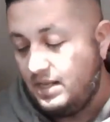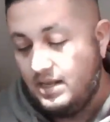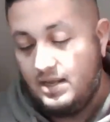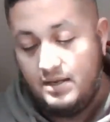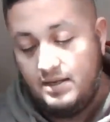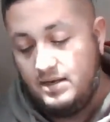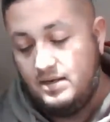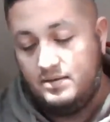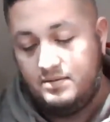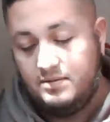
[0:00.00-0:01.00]
And
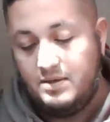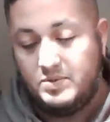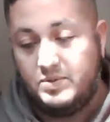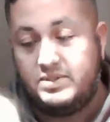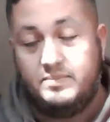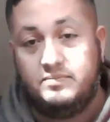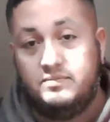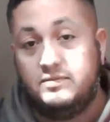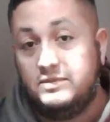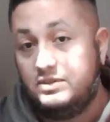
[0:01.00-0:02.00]
then comes with
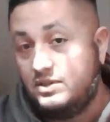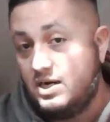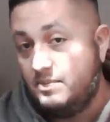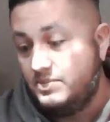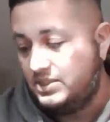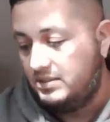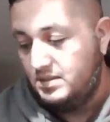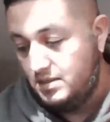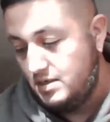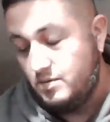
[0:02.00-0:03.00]
some
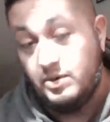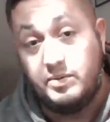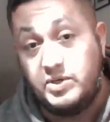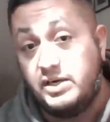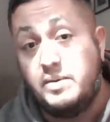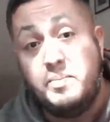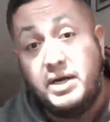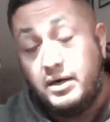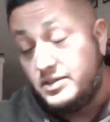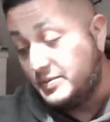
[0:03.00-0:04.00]
cups. We were drinking
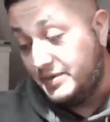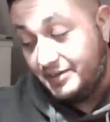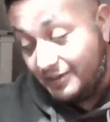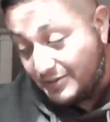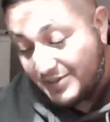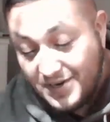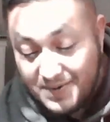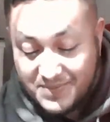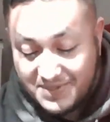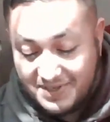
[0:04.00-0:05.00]
beer, so we didn't use the
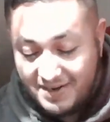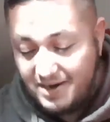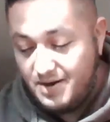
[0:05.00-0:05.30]
cups.